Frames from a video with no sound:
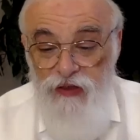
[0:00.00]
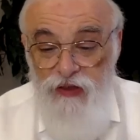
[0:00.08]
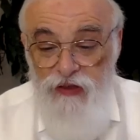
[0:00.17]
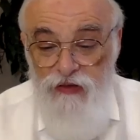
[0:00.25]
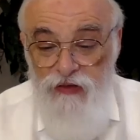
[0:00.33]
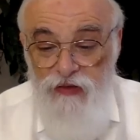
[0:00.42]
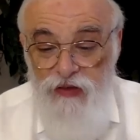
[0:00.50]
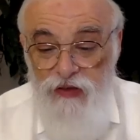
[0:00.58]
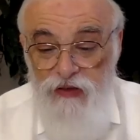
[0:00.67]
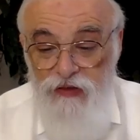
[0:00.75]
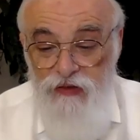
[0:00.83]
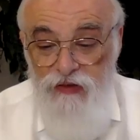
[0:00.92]
Yeah,
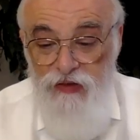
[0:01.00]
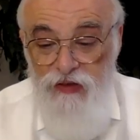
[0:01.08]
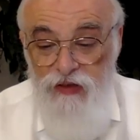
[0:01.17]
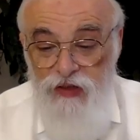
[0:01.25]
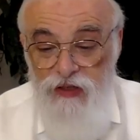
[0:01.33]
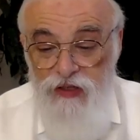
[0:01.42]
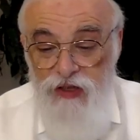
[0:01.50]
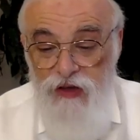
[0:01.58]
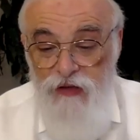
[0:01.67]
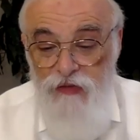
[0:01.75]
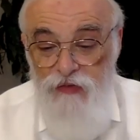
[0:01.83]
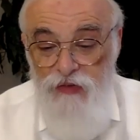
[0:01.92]
9, 10 lines
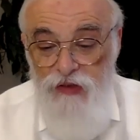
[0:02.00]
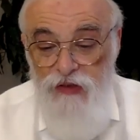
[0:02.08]
down.